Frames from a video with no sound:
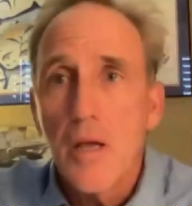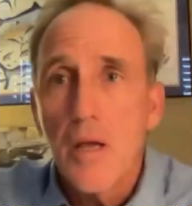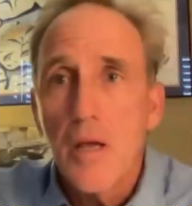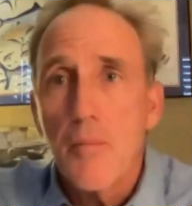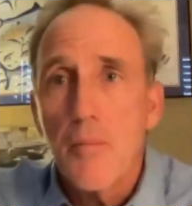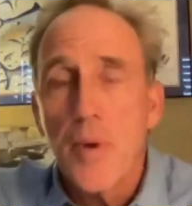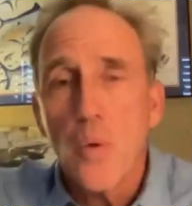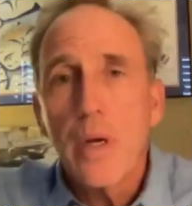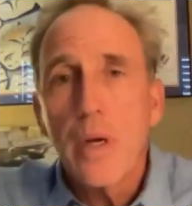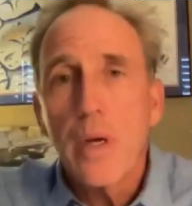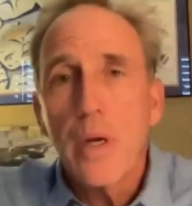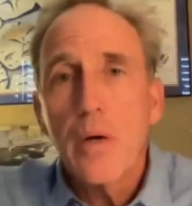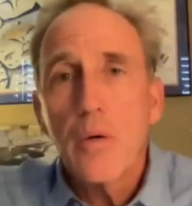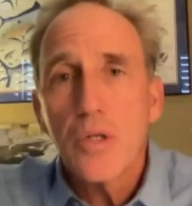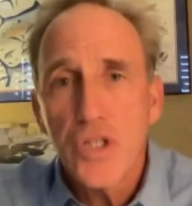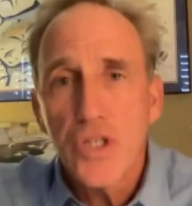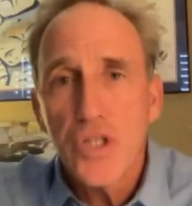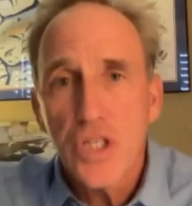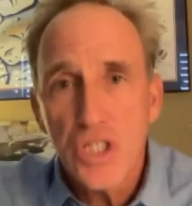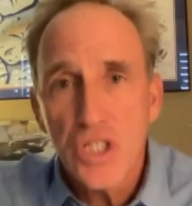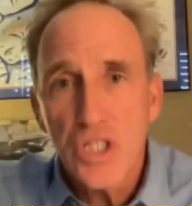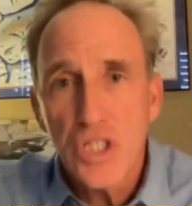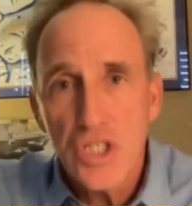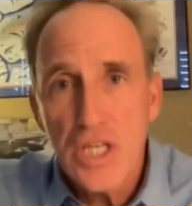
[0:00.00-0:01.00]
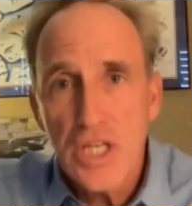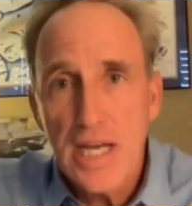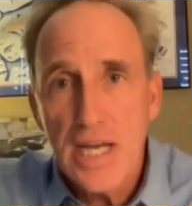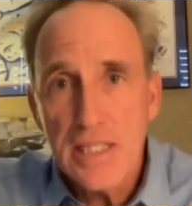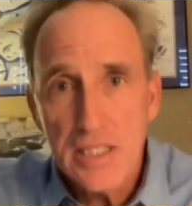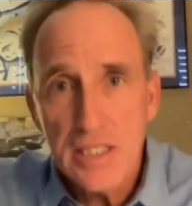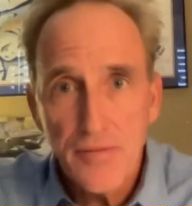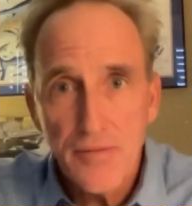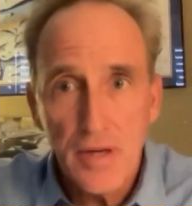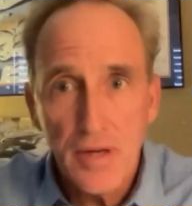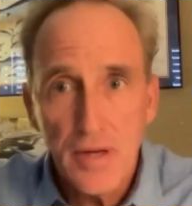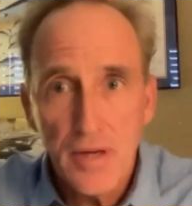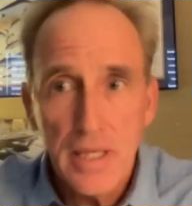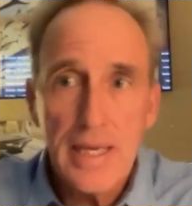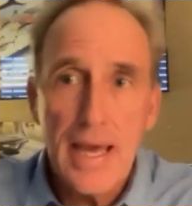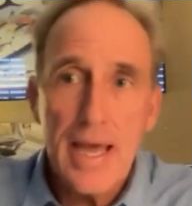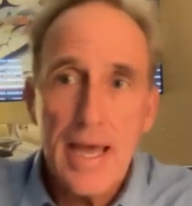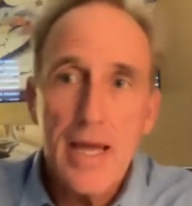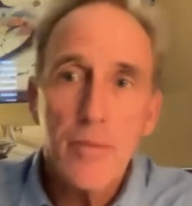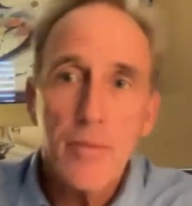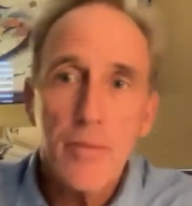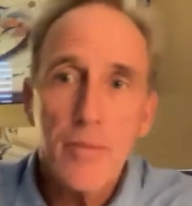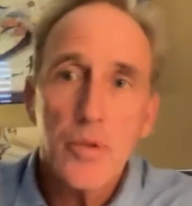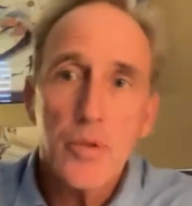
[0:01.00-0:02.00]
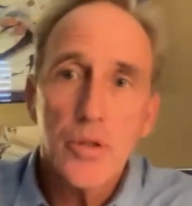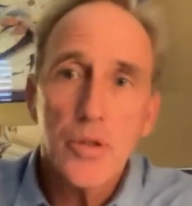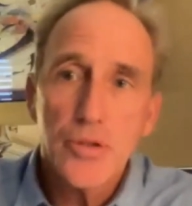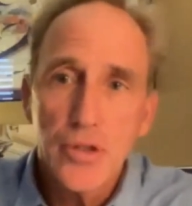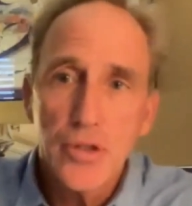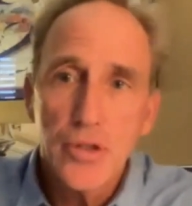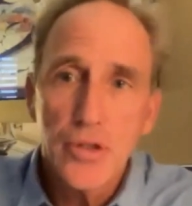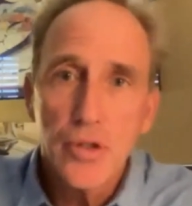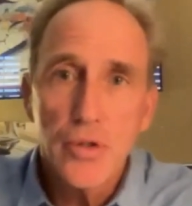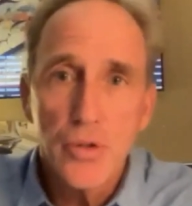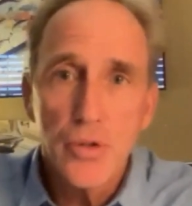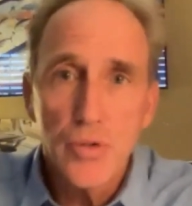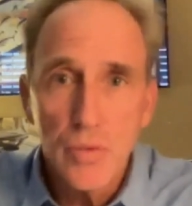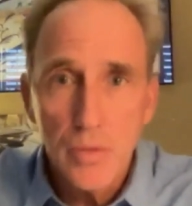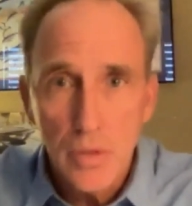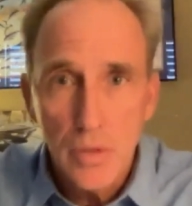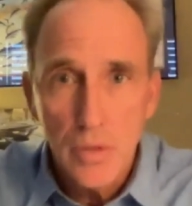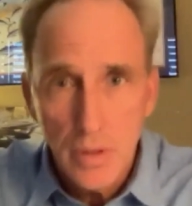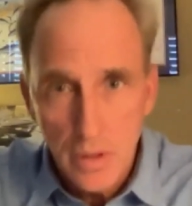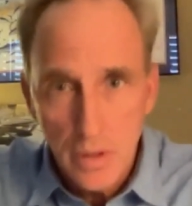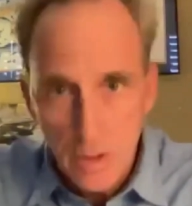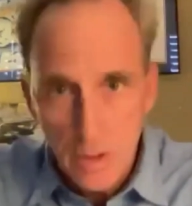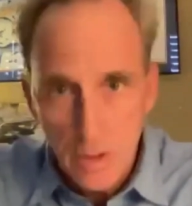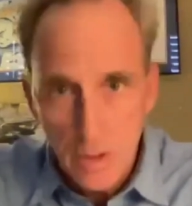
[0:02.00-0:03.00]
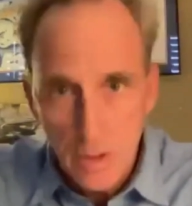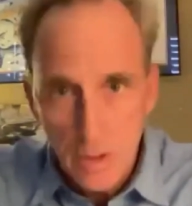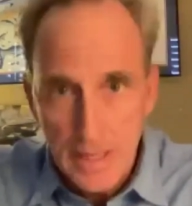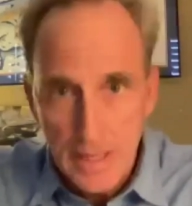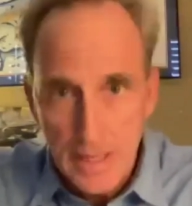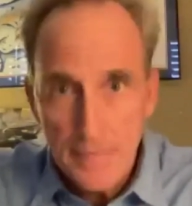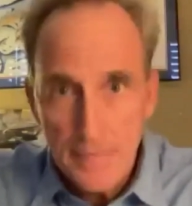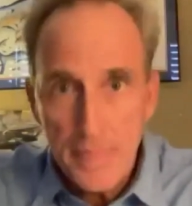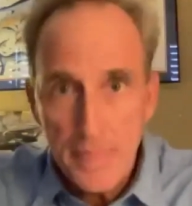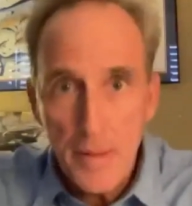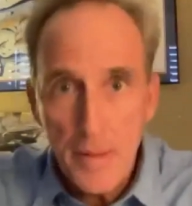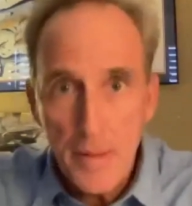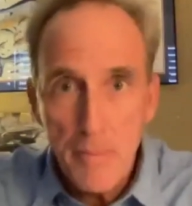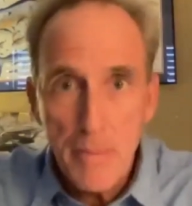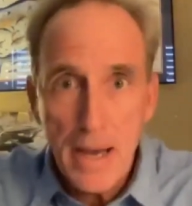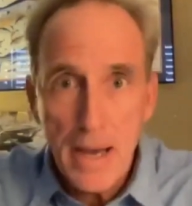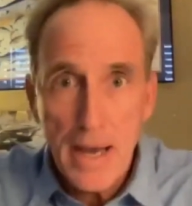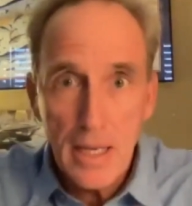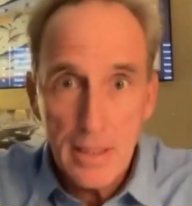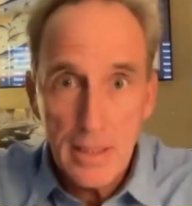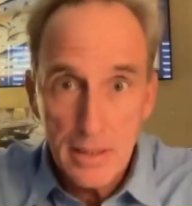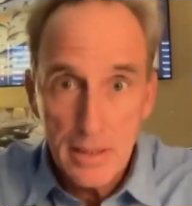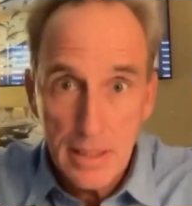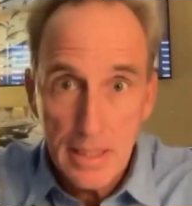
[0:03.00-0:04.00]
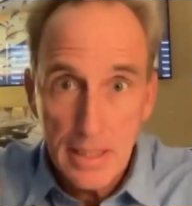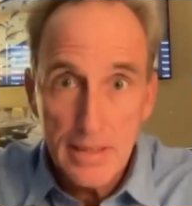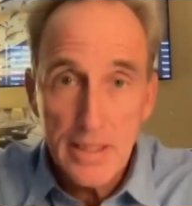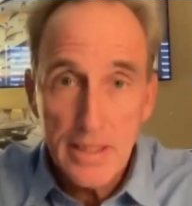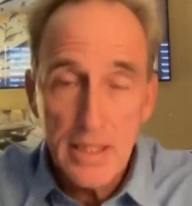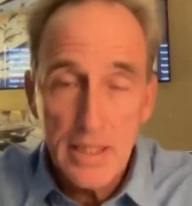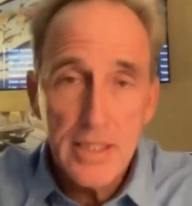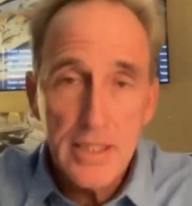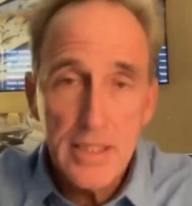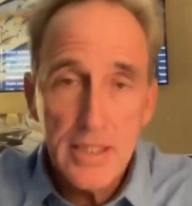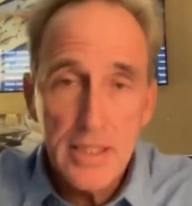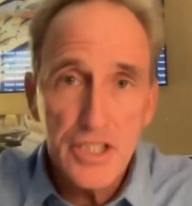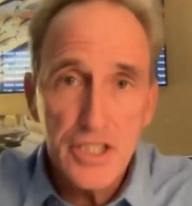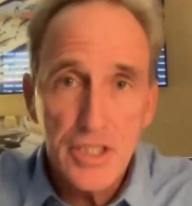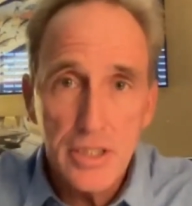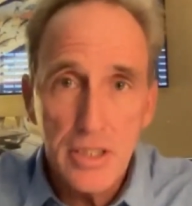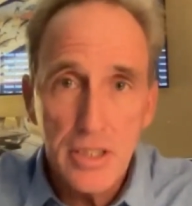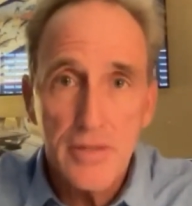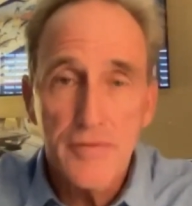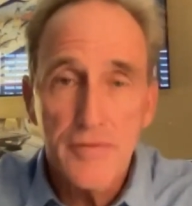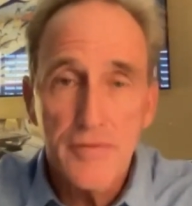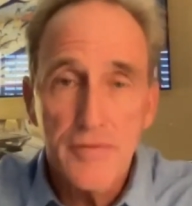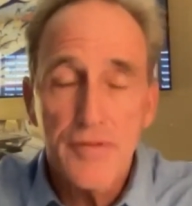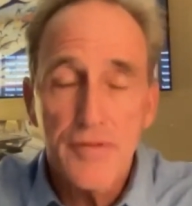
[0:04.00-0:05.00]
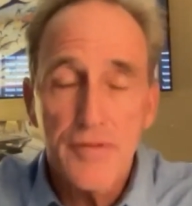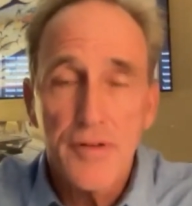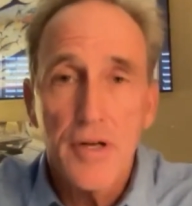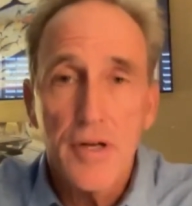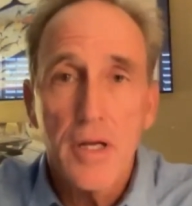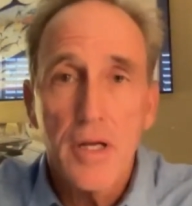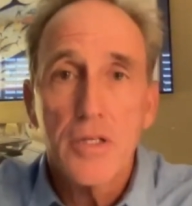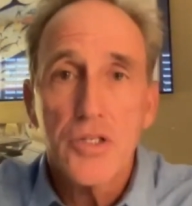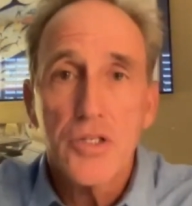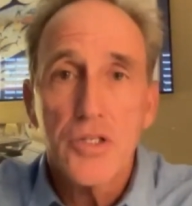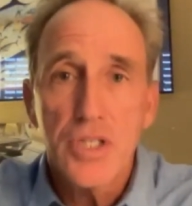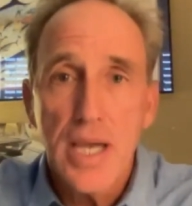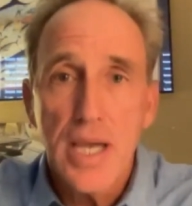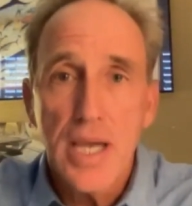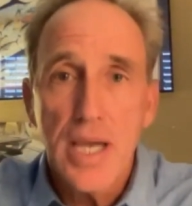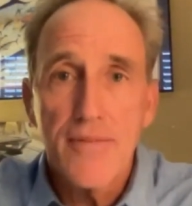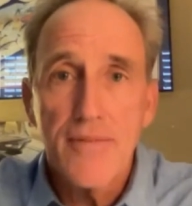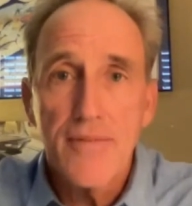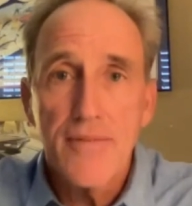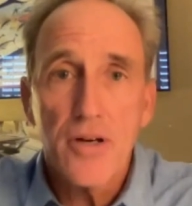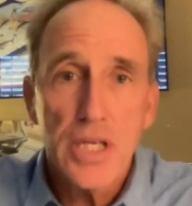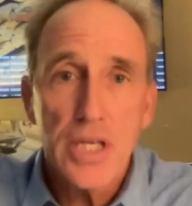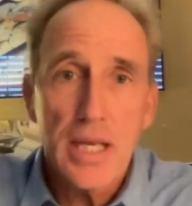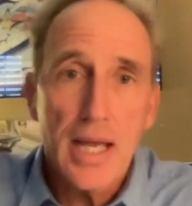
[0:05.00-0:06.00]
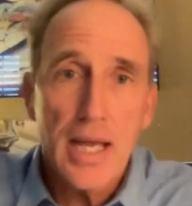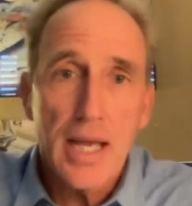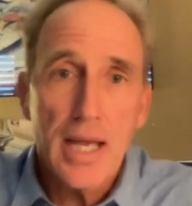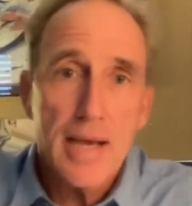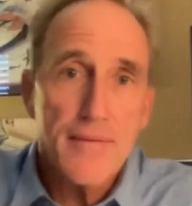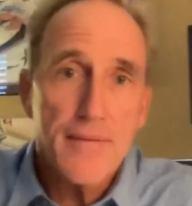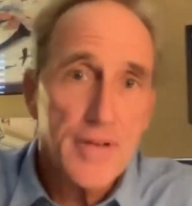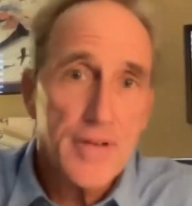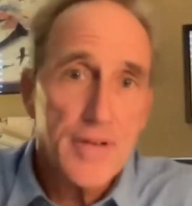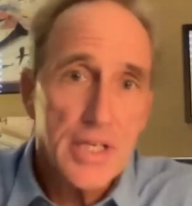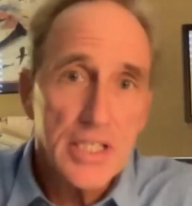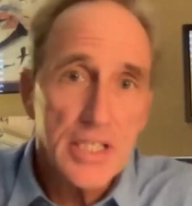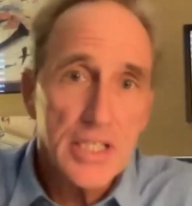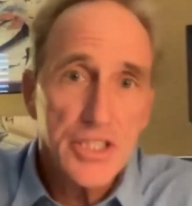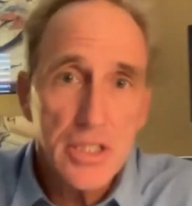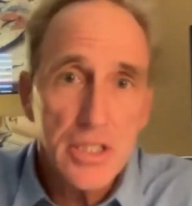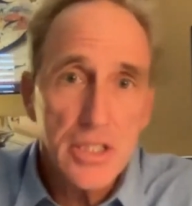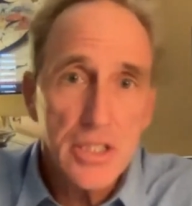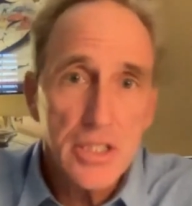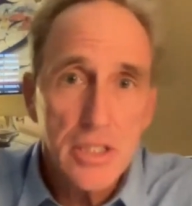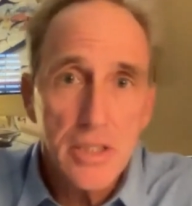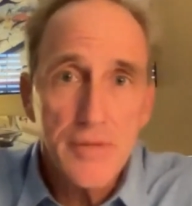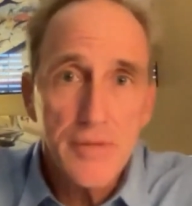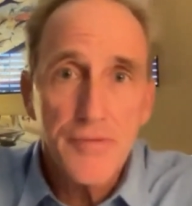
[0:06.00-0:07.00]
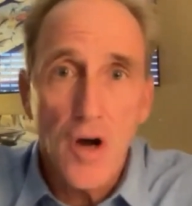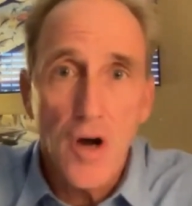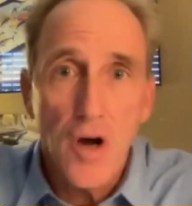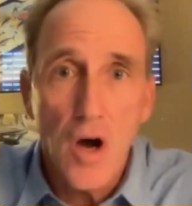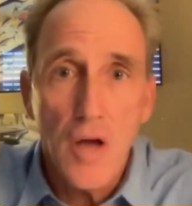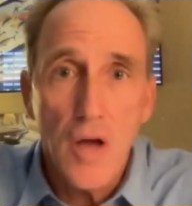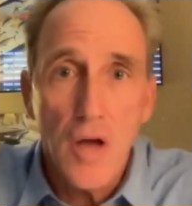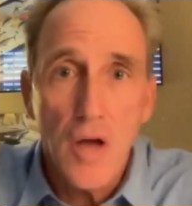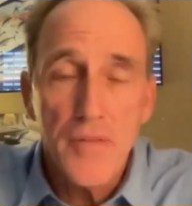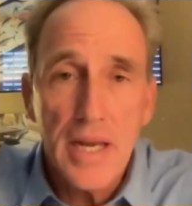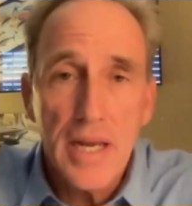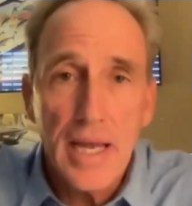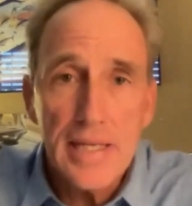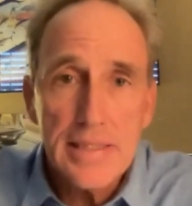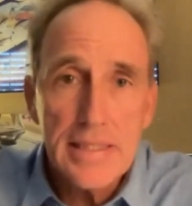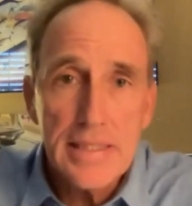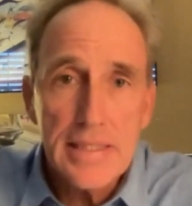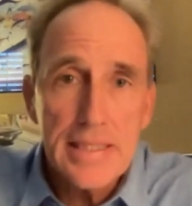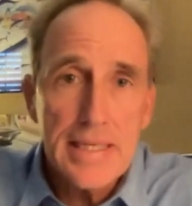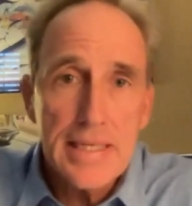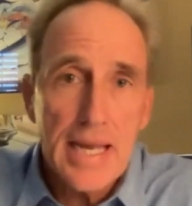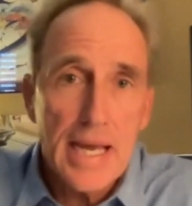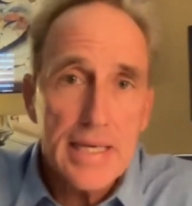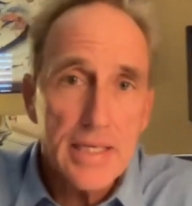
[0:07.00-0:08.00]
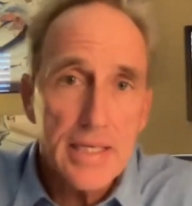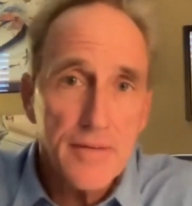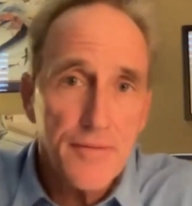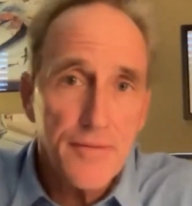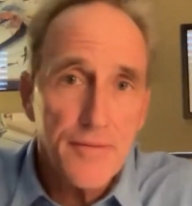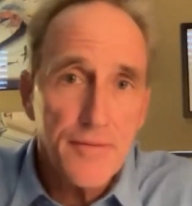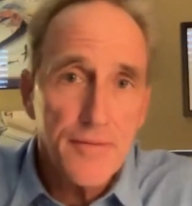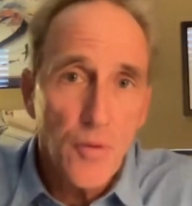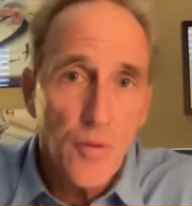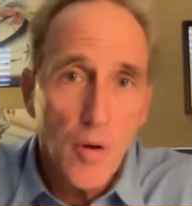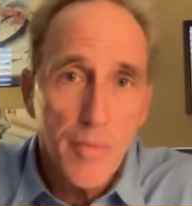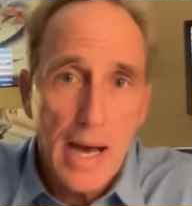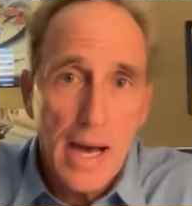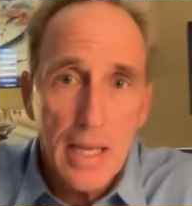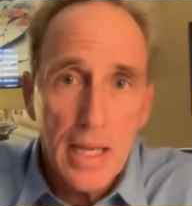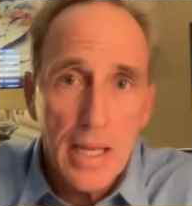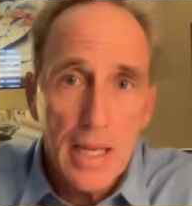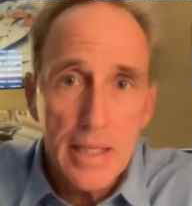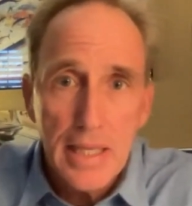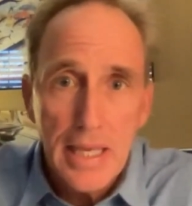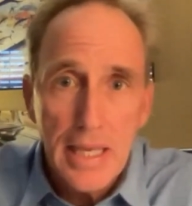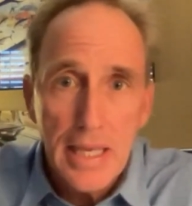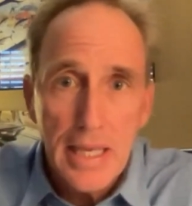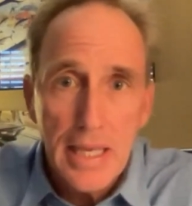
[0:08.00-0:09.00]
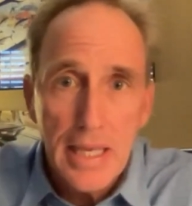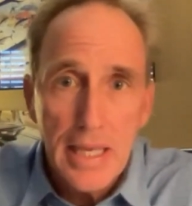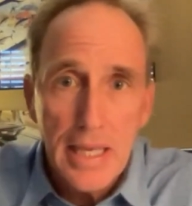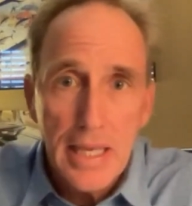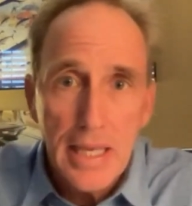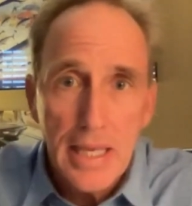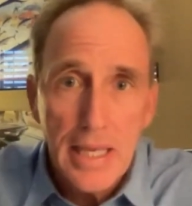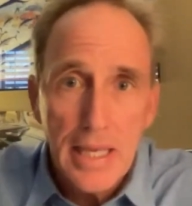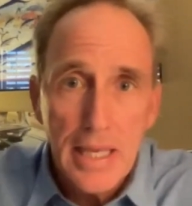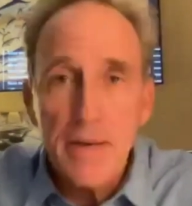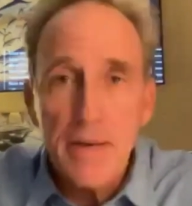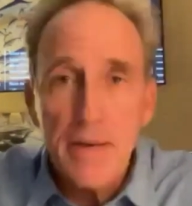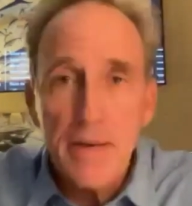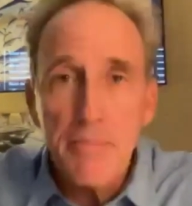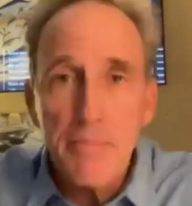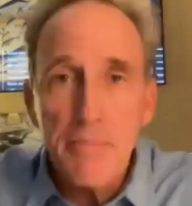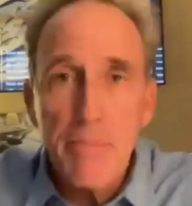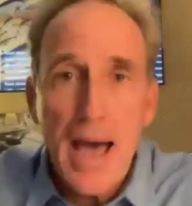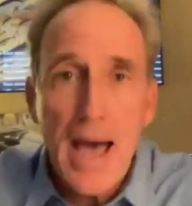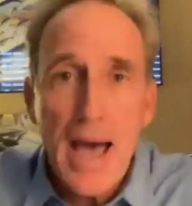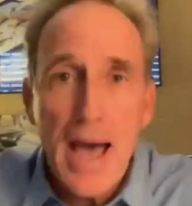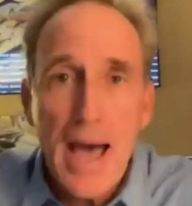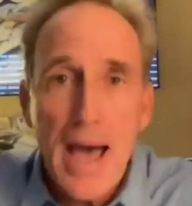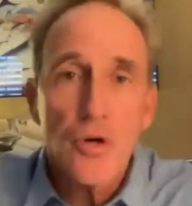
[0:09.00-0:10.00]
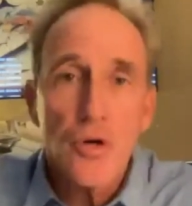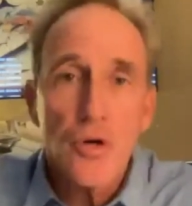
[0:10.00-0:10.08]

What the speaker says: But we were successfully able to get the ballot, get the initiative, Save Our Sea Life initiative on the 1994 ballot, and it passed